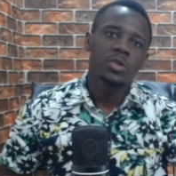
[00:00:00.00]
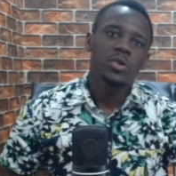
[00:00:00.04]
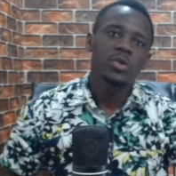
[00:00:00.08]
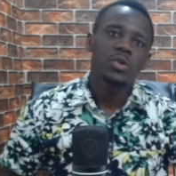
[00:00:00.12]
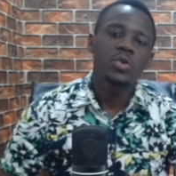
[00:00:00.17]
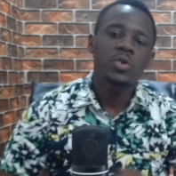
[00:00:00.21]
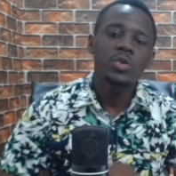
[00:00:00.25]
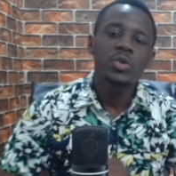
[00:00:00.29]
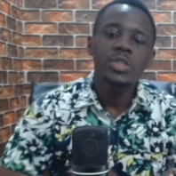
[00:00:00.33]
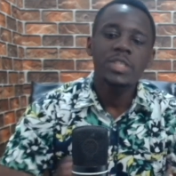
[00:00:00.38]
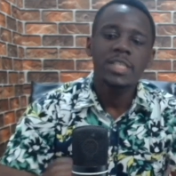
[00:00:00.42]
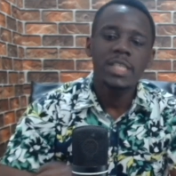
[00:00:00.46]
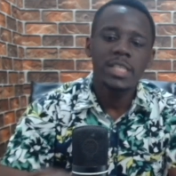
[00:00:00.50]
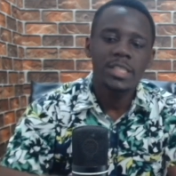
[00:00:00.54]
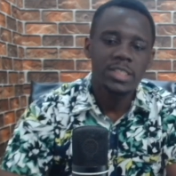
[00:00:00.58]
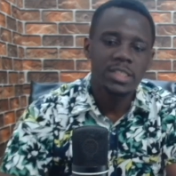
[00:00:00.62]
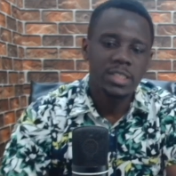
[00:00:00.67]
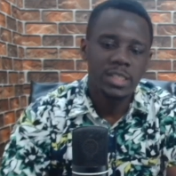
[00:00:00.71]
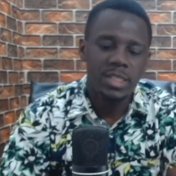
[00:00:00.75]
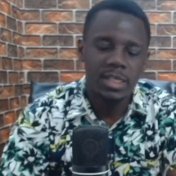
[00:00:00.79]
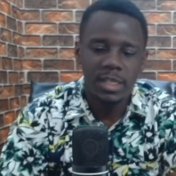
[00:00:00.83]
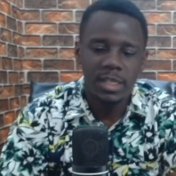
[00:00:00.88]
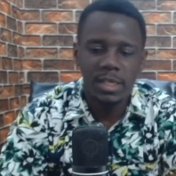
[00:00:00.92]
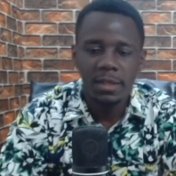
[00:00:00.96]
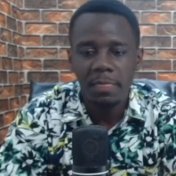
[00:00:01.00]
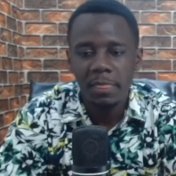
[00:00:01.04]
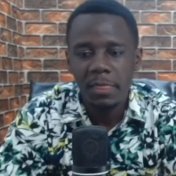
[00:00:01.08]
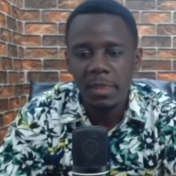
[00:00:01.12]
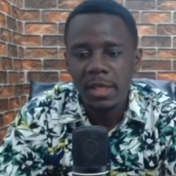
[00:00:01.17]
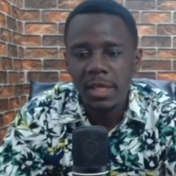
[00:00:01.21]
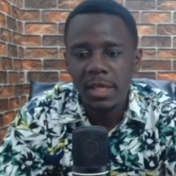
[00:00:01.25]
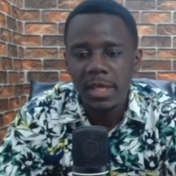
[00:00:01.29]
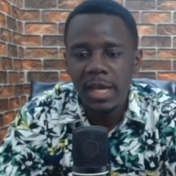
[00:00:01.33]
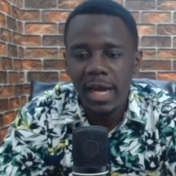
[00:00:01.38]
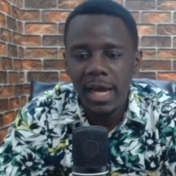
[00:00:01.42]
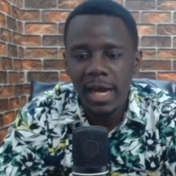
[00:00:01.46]
Kulusevski,
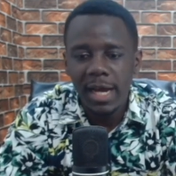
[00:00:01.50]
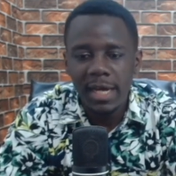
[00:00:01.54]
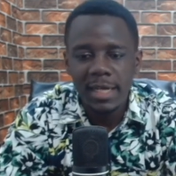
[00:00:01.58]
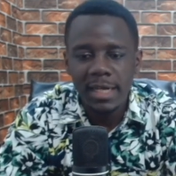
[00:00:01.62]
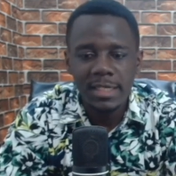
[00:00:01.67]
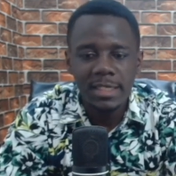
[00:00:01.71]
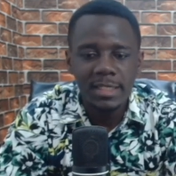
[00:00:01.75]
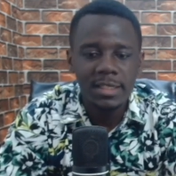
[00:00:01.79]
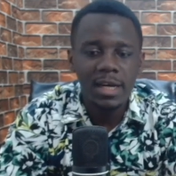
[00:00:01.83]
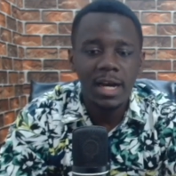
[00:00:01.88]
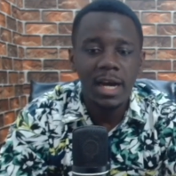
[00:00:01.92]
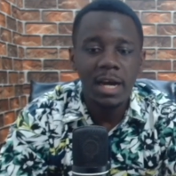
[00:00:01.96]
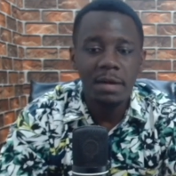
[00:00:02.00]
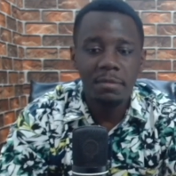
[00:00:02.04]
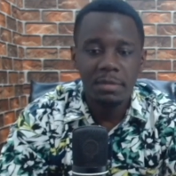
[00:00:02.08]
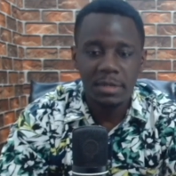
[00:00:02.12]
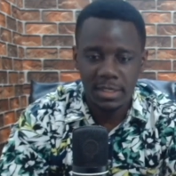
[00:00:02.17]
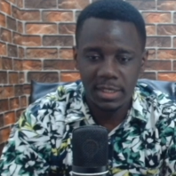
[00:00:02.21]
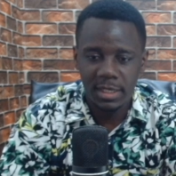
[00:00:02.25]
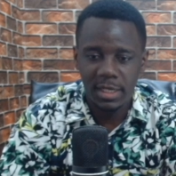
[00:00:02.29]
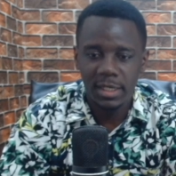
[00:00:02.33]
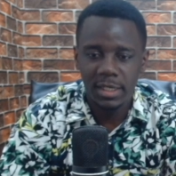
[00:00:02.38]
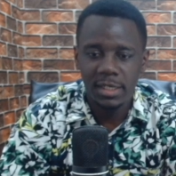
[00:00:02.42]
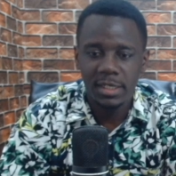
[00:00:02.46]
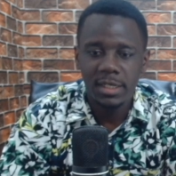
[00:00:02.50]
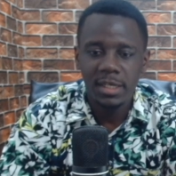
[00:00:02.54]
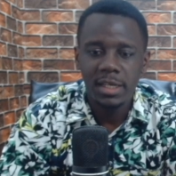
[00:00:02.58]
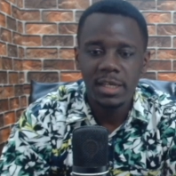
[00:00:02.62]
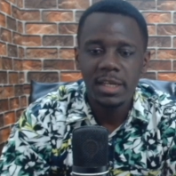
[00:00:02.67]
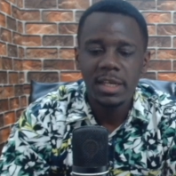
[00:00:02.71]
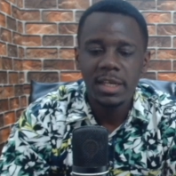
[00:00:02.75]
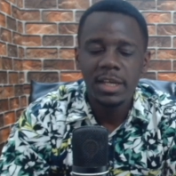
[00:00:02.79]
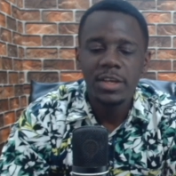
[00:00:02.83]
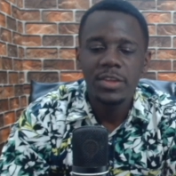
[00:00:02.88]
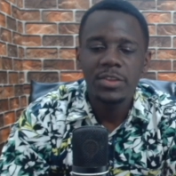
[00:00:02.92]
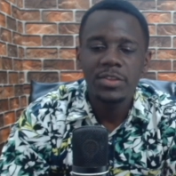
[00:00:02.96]
and Harry Kane,
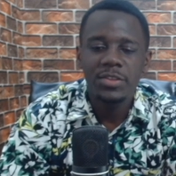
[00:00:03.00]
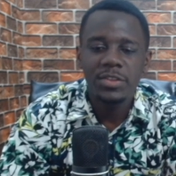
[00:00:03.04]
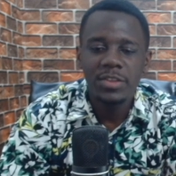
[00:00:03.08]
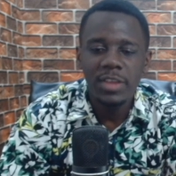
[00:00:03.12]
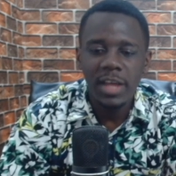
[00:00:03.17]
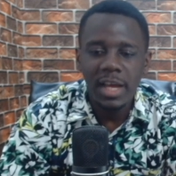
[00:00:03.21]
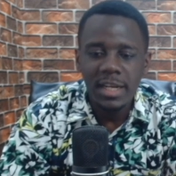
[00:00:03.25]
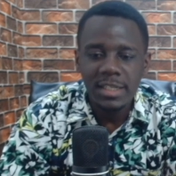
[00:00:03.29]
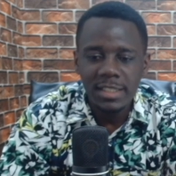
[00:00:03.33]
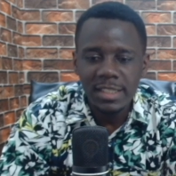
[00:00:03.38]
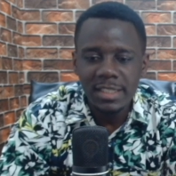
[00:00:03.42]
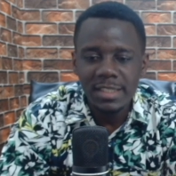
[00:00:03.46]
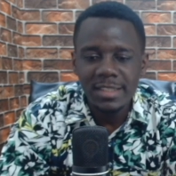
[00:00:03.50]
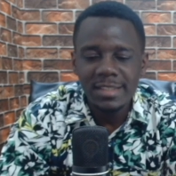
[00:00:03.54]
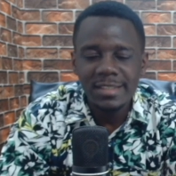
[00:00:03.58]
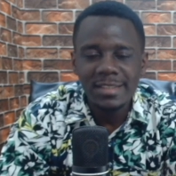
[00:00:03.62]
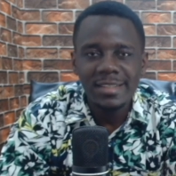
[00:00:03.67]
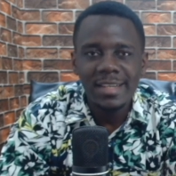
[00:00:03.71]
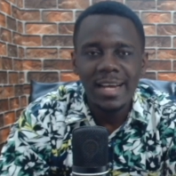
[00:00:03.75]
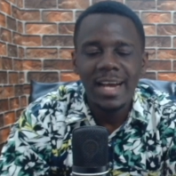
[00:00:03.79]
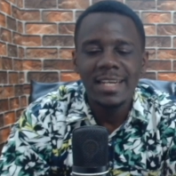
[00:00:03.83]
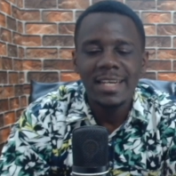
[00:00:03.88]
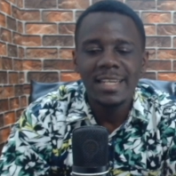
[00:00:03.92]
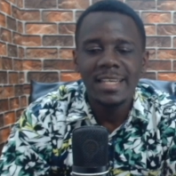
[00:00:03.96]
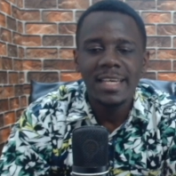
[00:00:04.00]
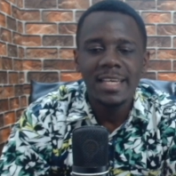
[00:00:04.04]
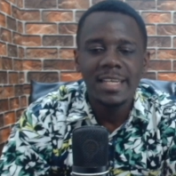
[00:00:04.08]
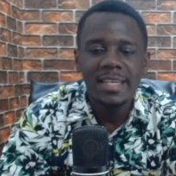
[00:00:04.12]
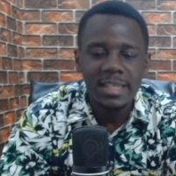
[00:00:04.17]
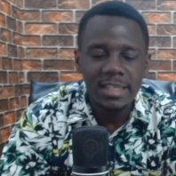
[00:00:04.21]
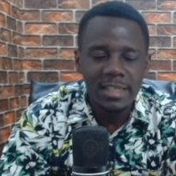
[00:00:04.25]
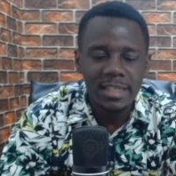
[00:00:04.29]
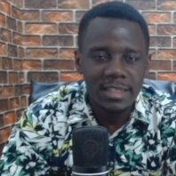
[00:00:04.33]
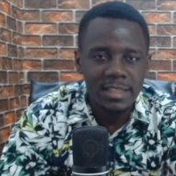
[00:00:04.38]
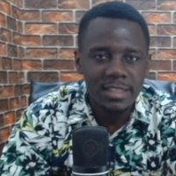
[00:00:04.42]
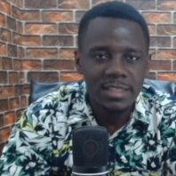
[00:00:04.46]
that is an
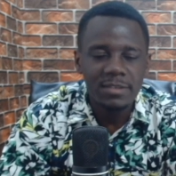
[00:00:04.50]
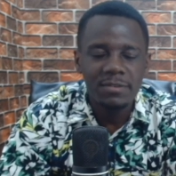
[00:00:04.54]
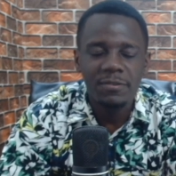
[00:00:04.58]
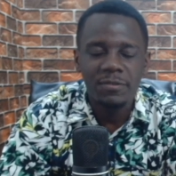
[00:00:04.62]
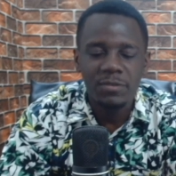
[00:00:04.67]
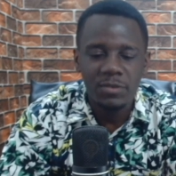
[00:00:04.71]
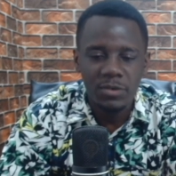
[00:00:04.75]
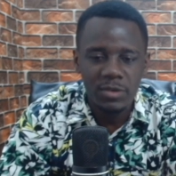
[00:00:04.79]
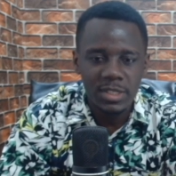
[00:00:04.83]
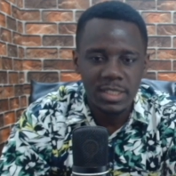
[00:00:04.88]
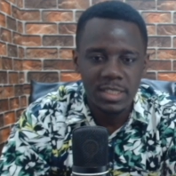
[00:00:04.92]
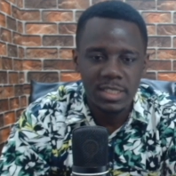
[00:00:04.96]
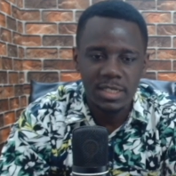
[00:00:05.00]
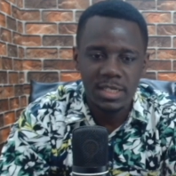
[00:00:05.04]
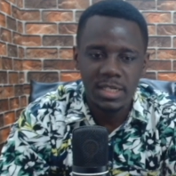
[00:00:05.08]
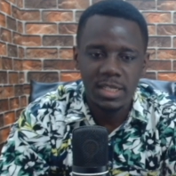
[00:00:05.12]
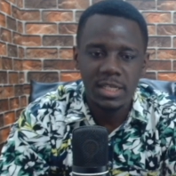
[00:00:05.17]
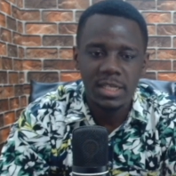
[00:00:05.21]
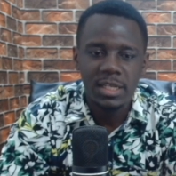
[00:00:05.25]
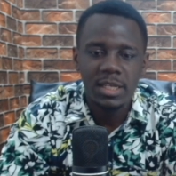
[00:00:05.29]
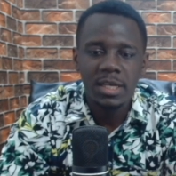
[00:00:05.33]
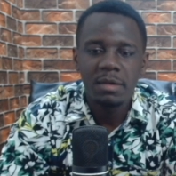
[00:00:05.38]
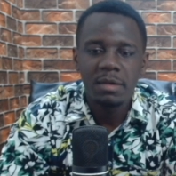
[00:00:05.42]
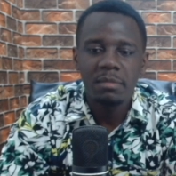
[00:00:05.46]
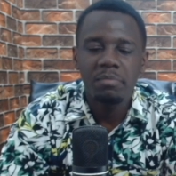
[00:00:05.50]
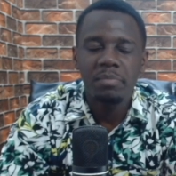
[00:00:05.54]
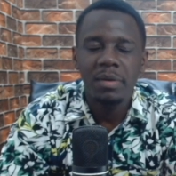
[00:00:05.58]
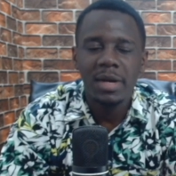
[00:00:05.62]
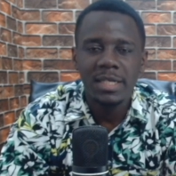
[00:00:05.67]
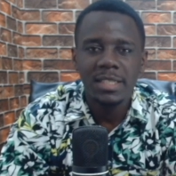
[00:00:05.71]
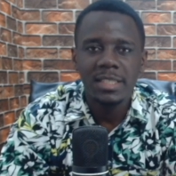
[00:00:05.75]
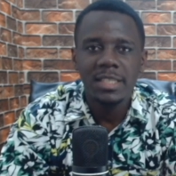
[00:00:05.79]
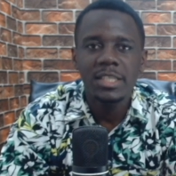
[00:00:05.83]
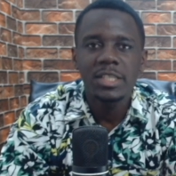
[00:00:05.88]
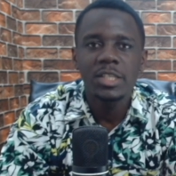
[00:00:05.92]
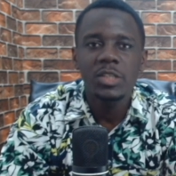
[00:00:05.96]
elite front three.
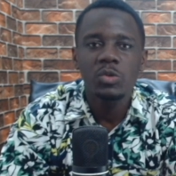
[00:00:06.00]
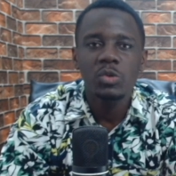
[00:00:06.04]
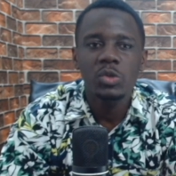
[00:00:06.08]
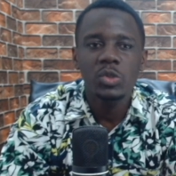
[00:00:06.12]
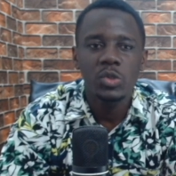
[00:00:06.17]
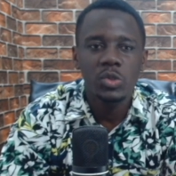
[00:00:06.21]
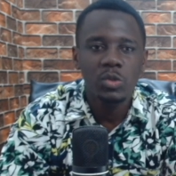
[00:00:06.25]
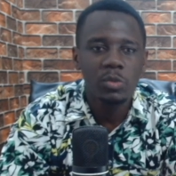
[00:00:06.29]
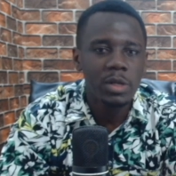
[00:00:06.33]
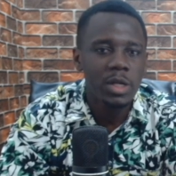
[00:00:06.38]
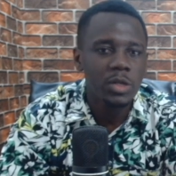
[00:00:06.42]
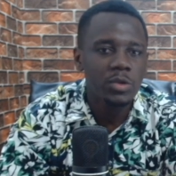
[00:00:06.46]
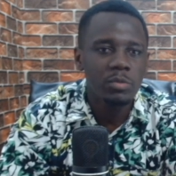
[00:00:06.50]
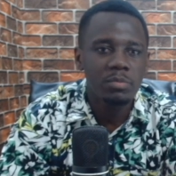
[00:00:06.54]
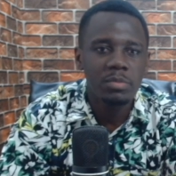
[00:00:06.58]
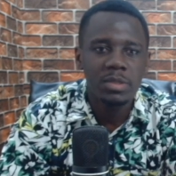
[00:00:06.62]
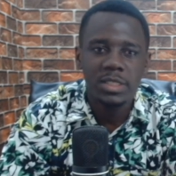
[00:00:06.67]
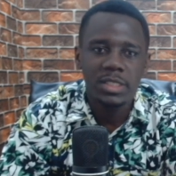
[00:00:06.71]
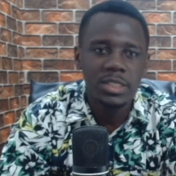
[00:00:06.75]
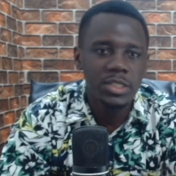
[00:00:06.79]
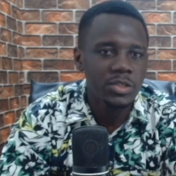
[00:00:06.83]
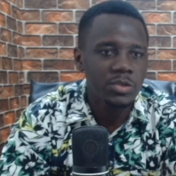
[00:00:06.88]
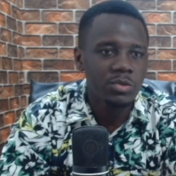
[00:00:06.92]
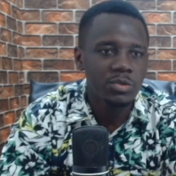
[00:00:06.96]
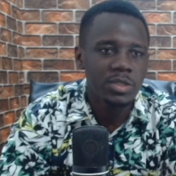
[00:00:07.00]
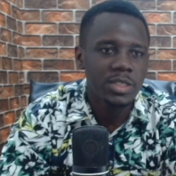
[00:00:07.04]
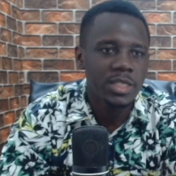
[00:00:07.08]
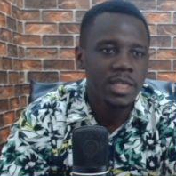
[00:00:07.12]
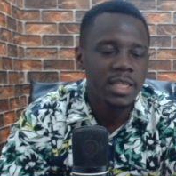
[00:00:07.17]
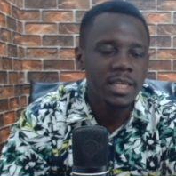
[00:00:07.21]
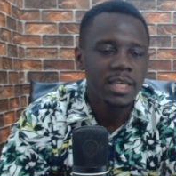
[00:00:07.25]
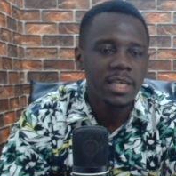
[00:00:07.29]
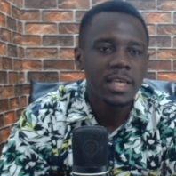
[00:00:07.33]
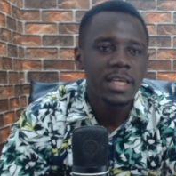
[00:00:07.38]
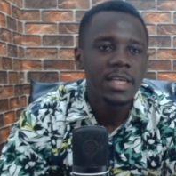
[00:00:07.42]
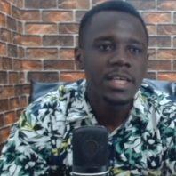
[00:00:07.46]
But it was nowhere to be seen
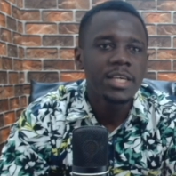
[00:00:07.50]
today.